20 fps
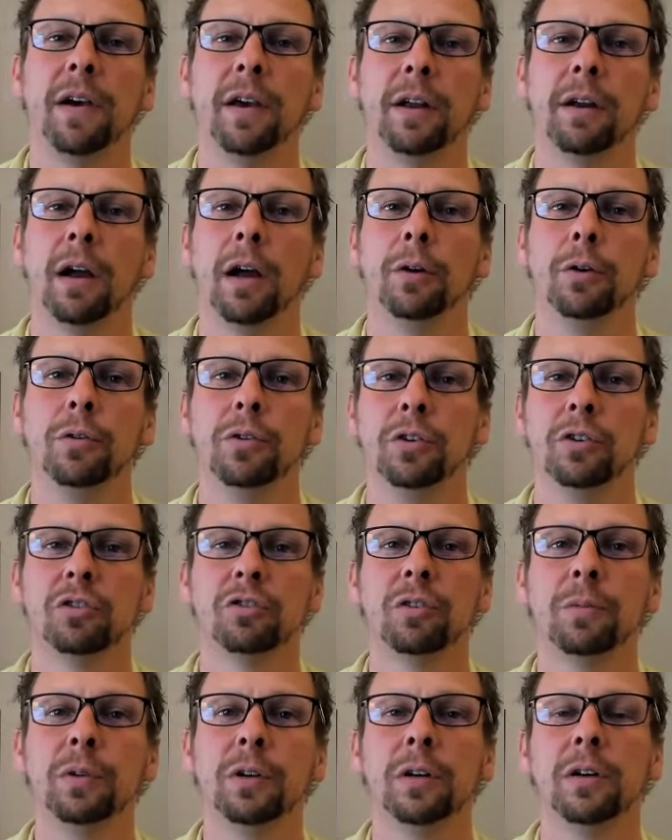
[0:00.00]
figure out who the
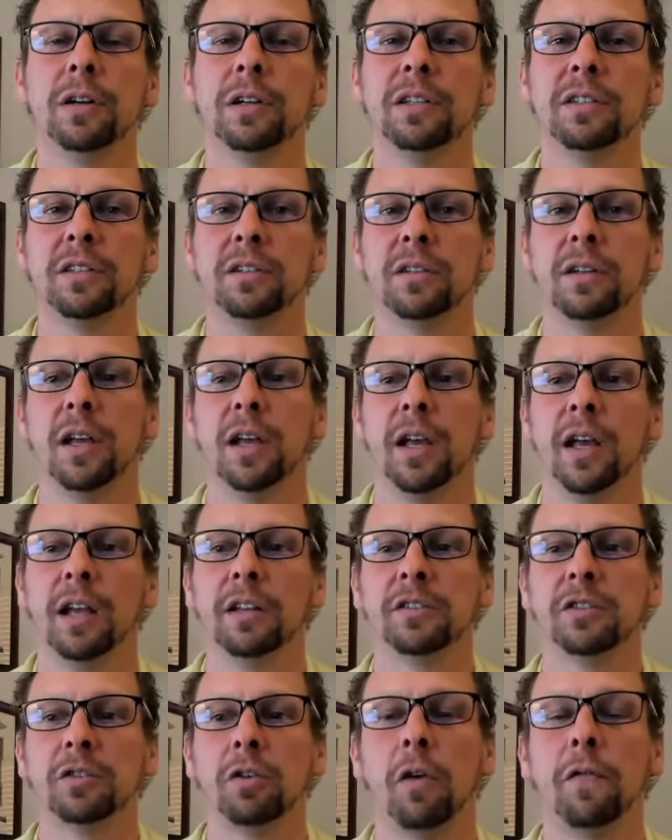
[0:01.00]
distributor is and
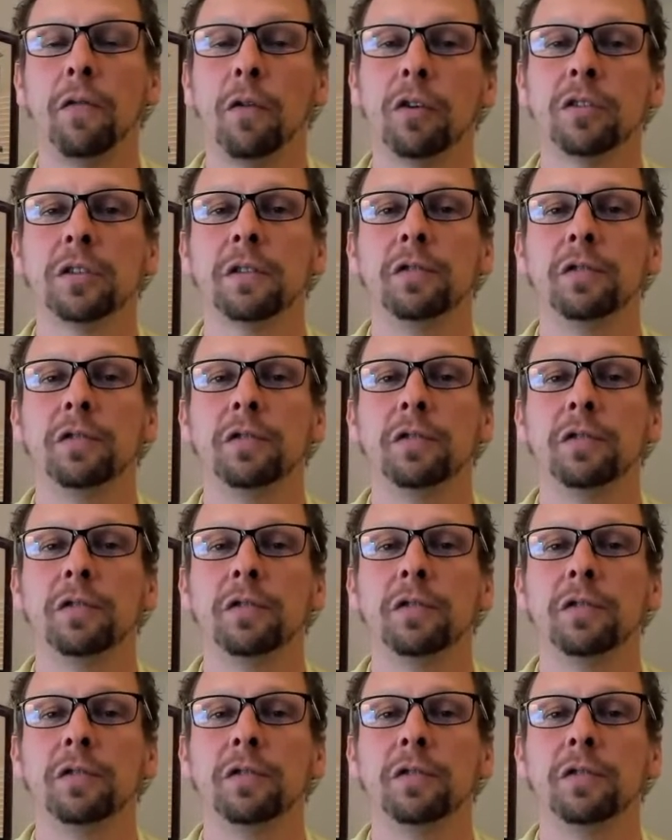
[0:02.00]
so forth.